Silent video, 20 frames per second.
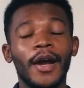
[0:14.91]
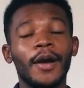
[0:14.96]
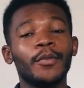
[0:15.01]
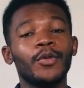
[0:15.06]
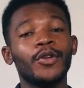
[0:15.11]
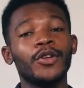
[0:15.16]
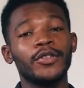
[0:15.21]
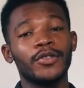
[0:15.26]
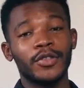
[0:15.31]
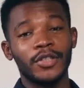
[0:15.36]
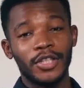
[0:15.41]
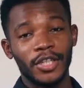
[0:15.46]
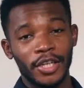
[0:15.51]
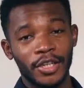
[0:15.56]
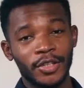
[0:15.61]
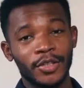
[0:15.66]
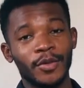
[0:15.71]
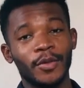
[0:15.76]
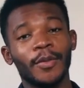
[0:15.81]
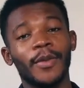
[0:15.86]
I'm going to
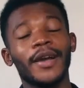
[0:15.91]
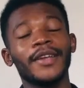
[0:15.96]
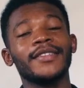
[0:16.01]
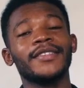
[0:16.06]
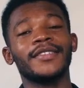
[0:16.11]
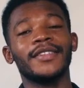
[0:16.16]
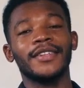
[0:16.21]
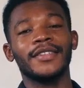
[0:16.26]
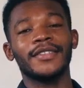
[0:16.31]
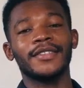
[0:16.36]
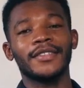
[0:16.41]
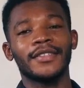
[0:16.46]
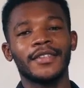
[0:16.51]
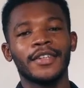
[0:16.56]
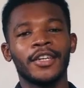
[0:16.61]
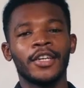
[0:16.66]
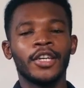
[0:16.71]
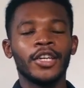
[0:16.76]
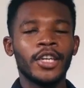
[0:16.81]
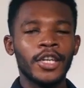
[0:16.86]
change your mindset.
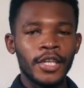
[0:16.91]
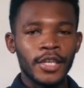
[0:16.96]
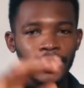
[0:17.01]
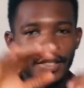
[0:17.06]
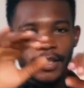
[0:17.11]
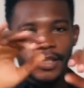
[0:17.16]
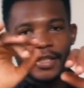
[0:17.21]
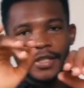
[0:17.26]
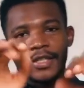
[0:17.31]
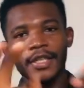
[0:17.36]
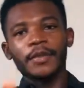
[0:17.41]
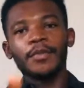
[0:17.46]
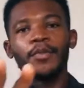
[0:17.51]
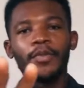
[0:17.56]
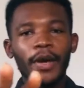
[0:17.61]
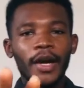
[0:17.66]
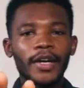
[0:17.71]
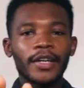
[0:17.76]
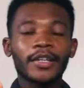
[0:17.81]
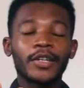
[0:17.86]
Sit
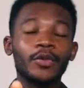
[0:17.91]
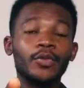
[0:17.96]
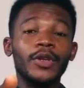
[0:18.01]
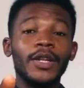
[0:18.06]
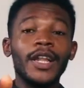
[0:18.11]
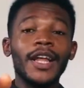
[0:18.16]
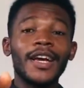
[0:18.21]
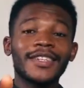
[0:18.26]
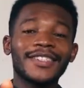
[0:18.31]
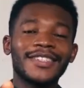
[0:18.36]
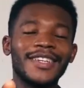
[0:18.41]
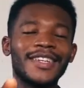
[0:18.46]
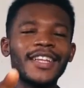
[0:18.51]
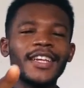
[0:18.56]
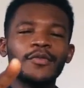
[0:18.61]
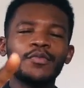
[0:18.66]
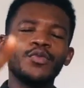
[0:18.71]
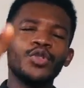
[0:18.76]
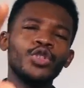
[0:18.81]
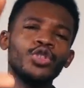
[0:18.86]
back, relax, and
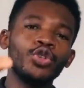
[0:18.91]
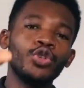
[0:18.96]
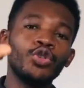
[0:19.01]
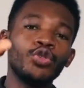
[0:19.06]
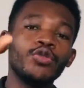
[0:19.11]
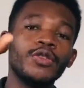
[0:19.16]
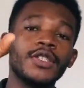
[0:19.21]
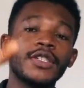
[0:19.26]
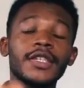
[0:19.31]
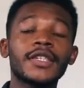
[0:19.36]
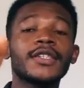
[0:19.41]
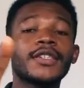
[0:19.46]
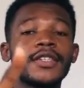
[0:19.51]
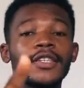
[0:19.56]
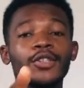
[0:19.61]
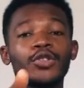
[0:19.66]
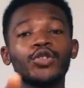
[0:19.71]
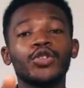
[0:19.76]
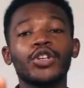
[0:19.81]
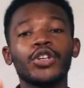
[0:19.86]
let me show you 6
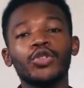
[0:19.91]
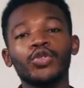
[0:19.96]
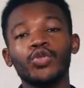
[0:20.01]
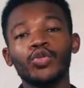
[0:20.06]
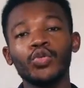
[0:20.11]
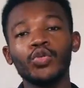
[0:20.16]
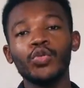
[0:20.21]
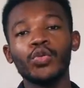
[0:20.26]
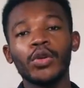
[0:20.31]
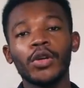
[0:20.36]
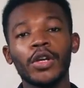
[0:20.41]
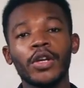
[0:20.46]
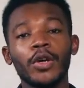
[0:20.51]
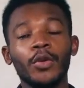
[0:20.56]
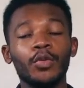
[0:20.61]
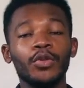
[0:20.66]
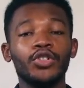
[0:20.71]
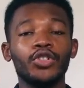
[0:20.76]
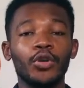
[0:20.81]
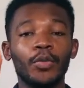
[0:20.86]
things you can do
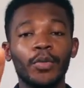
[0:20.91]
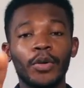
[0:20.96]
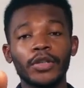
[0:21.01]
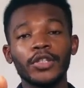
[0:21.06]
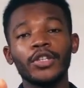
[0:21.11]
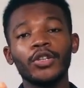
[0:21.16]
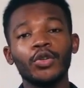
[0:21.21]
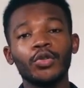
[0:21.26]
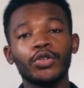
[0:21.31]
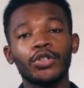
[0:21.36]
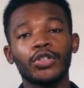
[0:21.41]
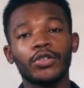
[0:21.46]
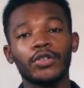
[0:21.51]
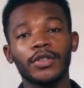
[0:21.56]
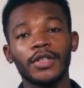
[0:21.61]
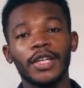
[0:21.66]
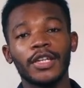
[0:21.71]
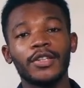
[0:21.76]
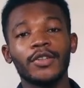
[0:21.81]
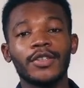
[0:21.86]
with your body
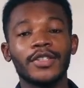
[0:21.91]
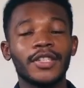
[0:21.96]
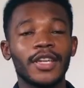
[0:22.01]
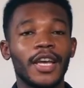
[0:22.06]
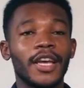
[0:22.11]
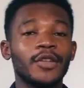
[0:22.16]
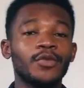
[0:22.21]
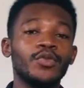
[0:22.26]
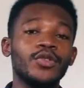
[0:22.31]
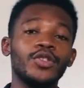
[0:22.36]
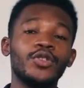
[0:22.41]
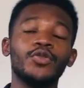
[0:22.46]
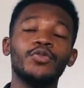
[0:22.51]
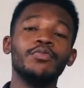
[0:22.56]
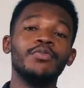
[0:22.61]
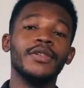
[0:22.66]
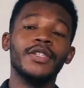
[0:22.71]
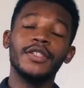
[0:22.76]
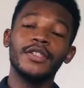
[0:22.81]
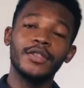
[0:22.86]
lotion that doesn't end with you
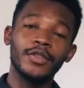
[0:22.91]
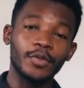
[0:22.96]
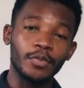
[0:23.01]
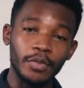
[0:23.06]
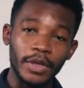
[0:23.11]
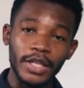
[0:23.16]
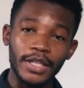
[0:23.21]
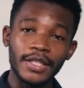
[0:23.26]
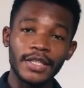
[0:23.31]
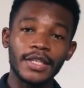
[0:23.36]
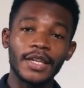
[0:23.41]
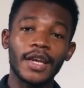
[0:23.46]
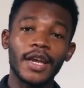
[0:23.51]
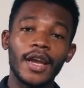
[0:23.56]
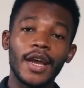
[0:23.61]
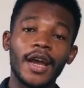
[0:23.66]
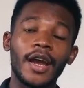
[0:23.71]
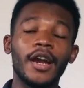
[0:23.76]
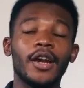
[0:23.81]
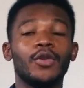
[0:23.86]
beating your meat
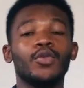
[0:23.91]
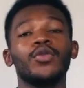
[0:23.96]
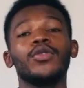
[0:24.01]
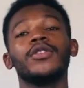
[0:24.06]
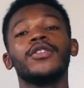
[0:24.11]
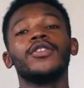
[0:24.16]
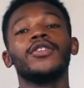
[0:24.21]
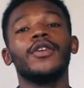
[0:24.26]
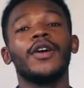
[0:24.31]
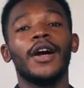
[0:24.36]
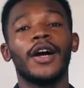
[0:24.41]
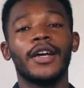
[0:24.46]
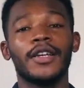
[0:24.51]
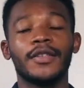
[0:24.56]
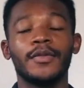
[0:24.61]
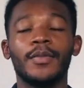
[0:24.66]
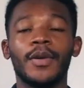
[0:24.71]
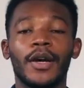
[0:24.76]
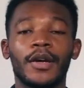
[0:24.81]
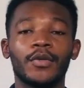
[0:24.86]
and rolling your
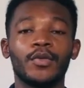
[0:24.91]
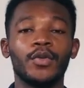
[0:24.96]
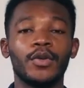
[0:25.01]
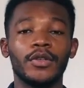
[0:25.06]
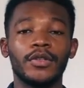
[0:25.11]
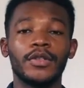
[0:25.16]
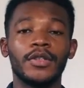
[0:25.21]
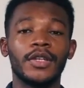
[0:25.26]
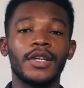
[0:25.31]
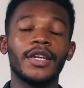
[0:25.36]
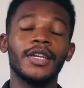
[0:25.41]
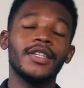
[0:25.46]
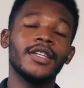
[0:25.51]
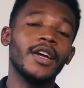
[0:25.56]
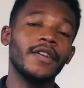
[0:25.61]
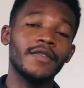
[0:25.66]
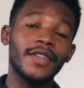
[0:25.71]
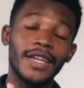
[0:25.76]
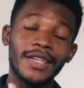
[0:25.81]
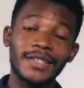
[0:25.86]
eyes backward.
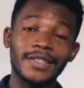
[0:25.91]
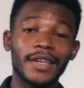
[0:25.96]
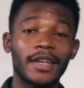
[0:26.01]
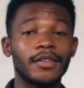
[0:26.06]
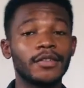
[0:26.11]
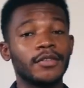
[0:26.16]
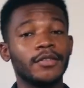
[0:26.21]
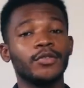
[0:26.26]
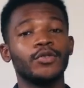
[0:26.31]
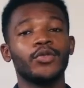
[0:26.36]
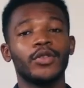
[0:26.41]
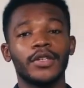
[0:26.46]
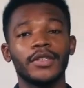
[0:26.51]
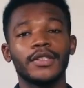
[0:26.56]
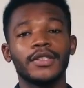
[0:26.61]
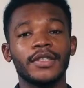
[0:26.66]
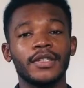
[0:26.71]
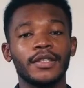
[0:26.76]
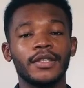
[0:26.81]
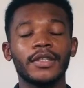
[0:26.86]
Now, if that sounds
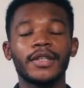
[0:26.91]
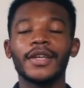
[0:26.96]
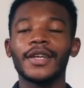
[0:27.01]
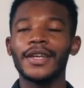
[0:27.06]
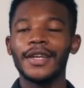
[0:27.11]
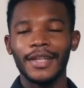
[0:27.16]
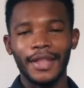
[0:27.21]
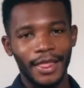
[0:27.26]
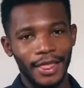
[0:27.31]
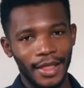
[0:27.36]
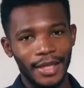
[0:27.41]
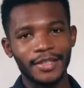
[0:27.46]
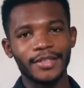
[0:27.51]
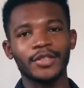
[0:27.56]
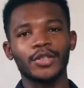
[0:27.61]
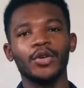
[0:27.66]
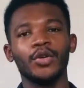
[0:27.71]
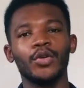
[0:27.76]
interesting, let's